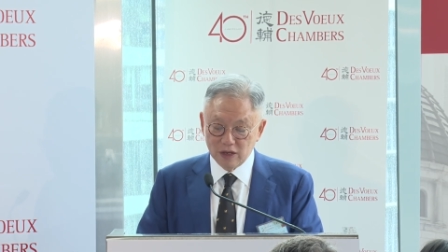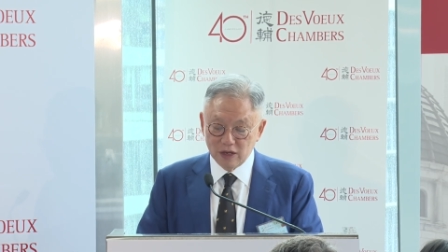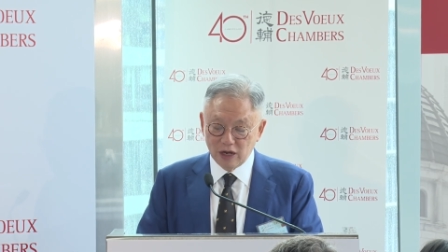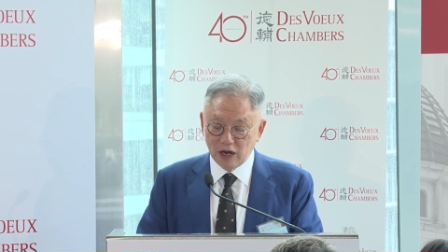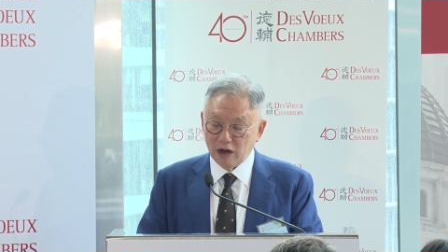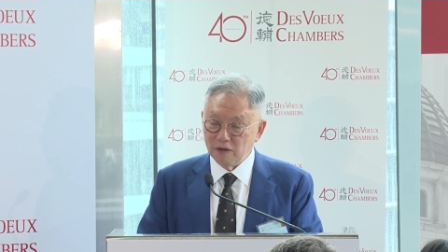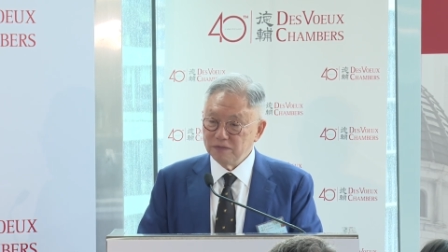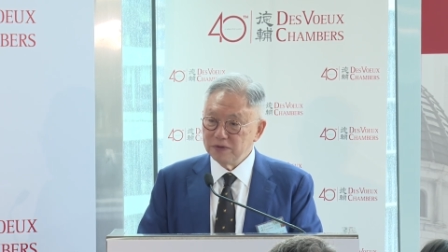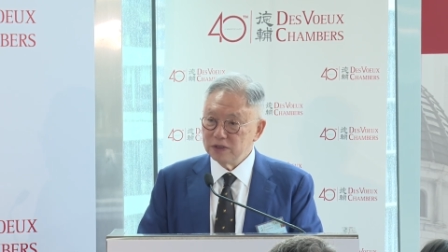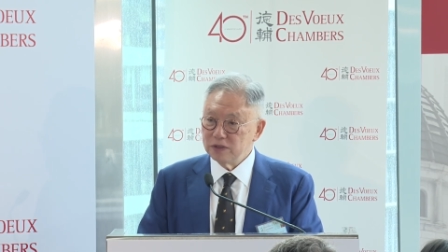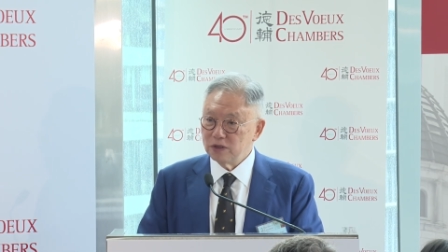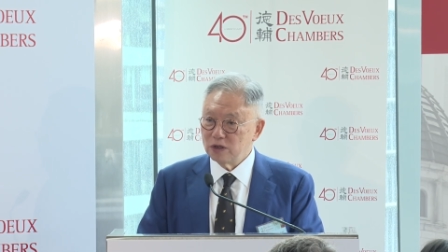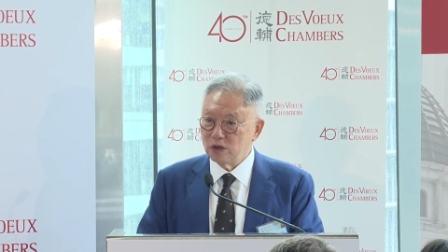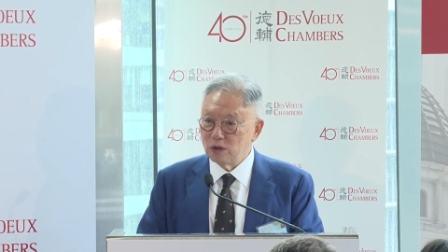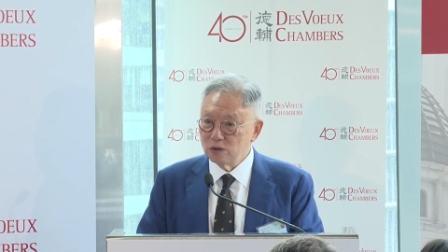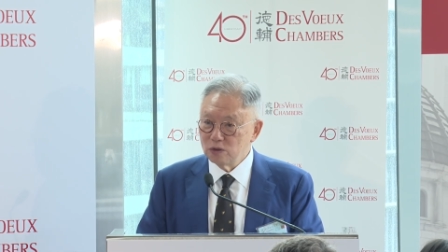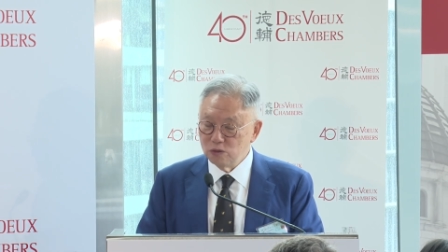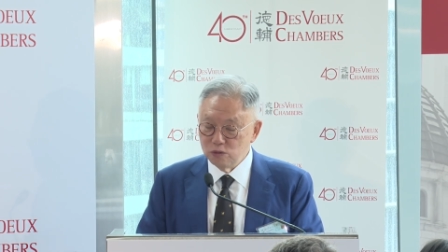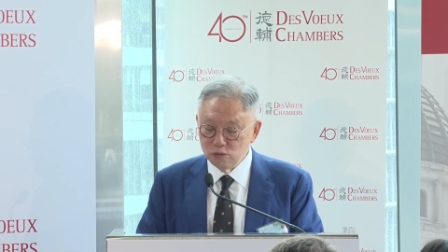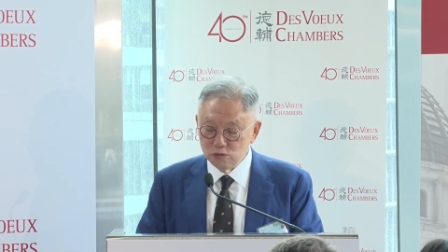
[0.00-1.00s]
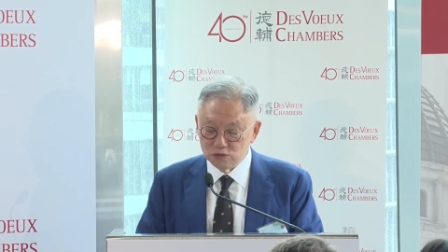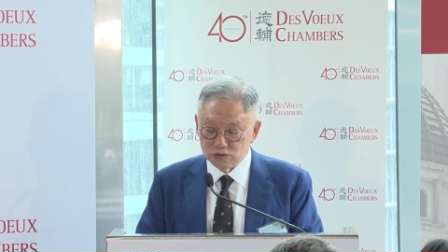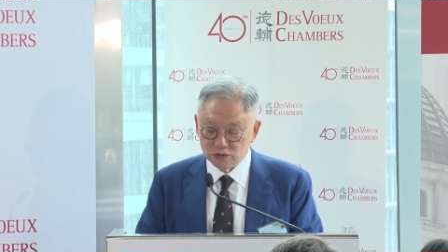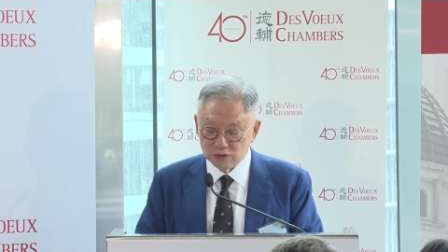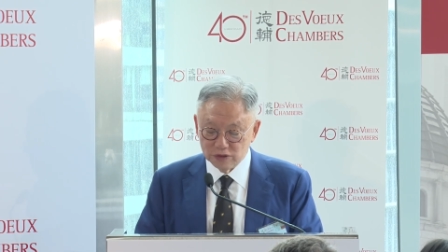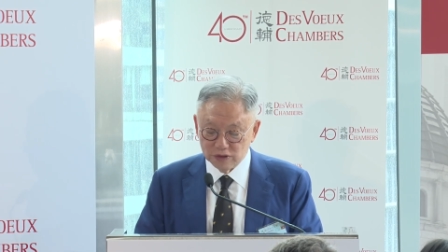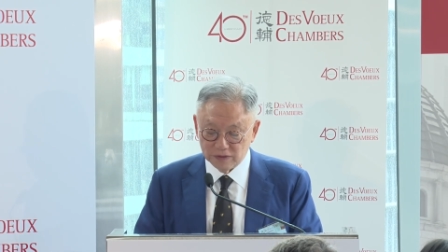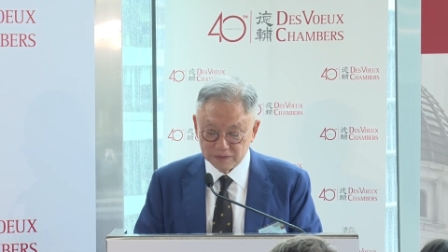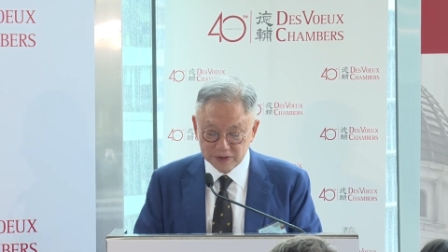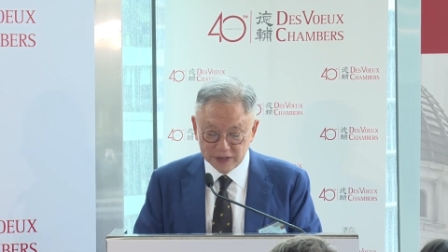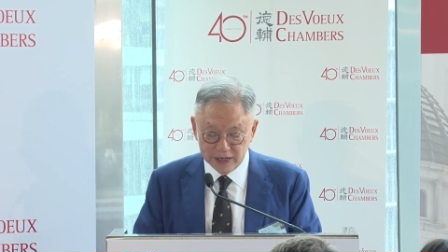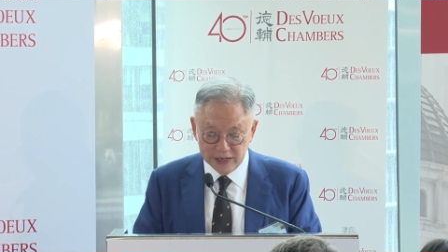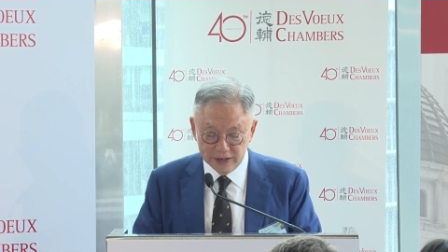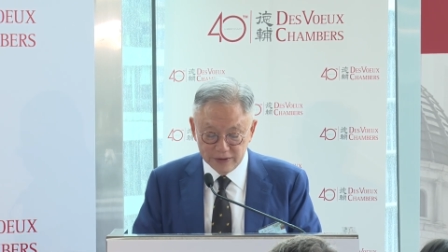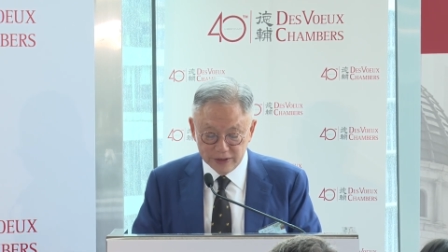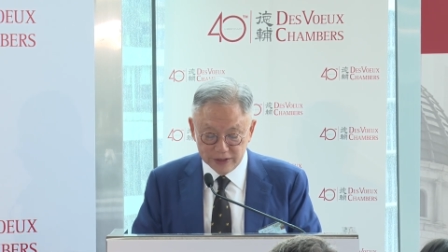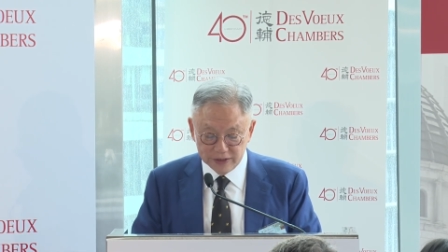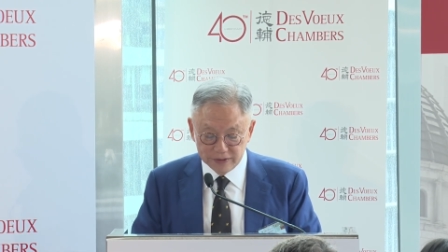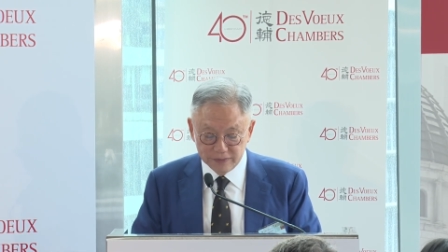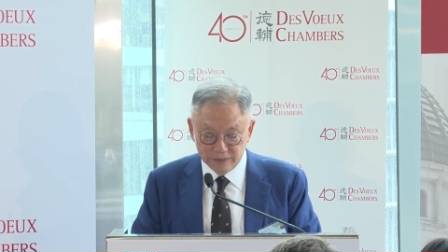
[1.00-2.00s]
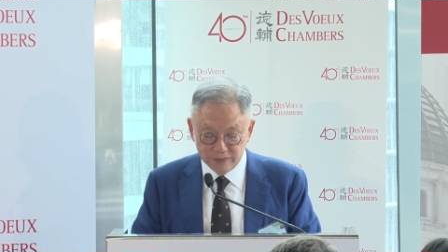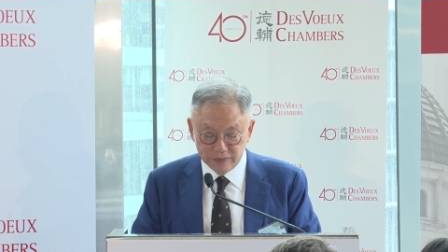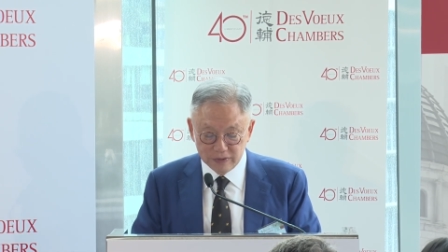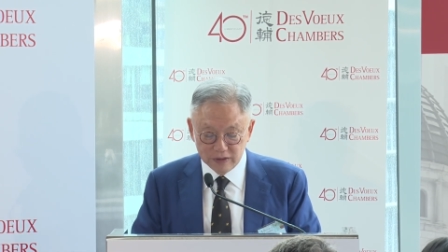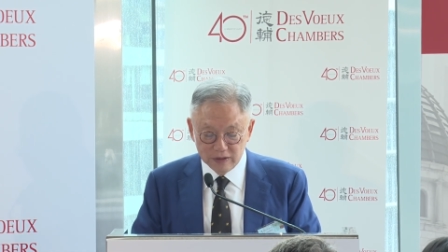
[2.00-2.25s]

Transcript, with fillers: after the conclusion of the hearing,